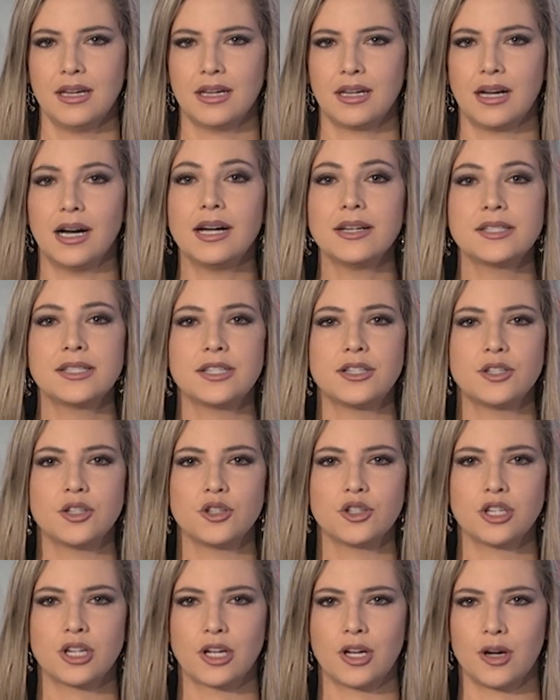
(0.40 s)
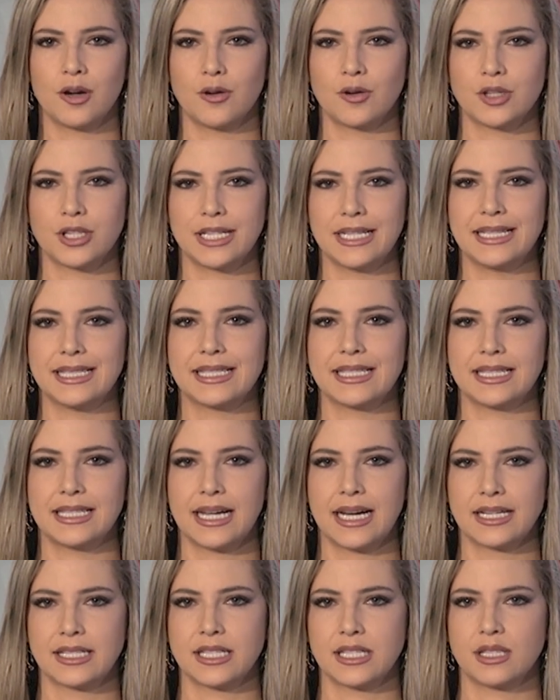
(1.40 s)
Constitution Coach is a
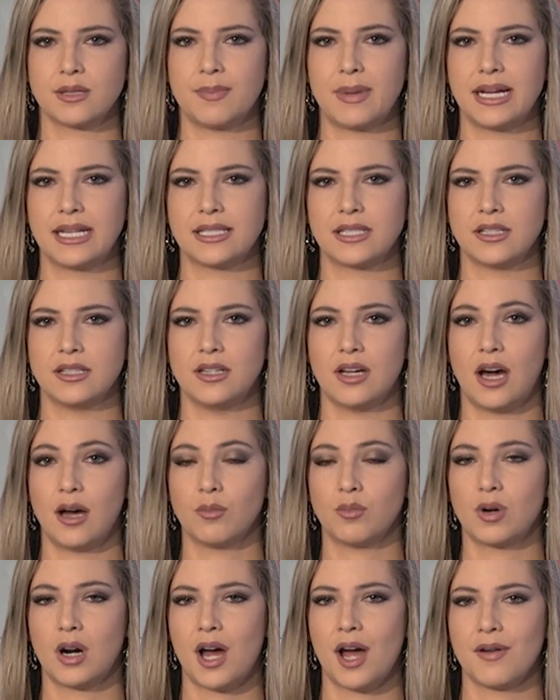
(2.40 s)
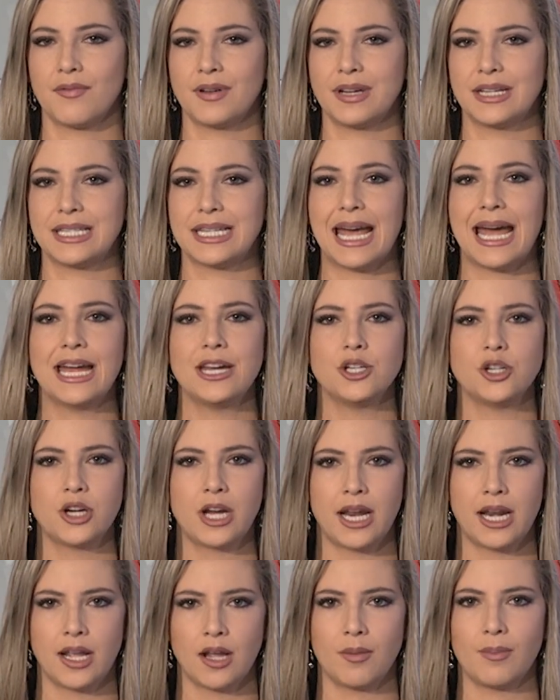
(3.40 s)
Texas based nonprofit
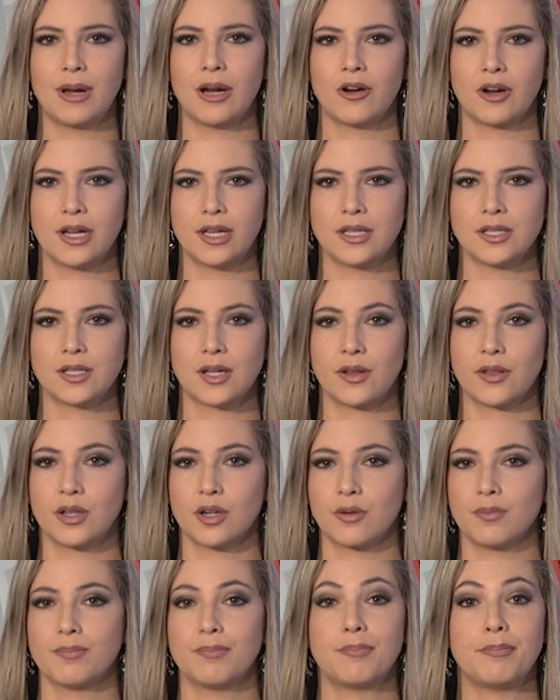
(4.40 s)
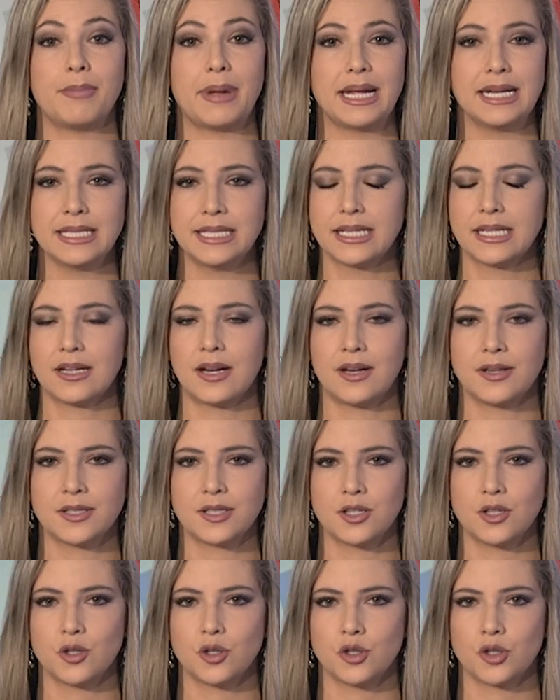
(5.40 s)
educating Americans on their basic
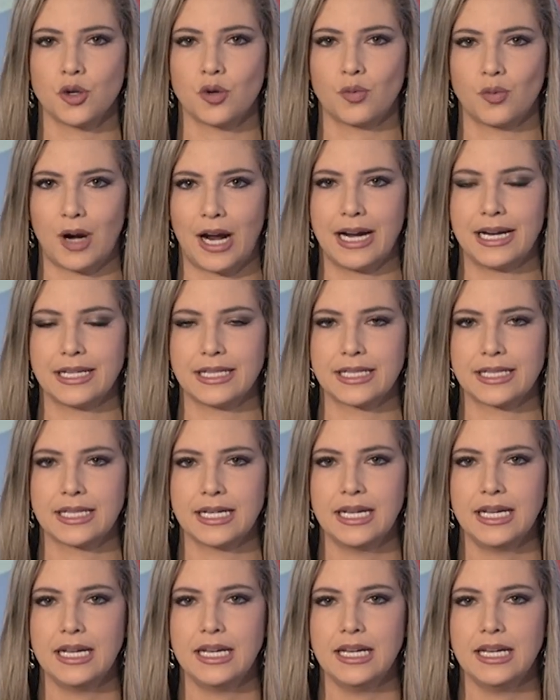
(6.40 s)
constitutional rights.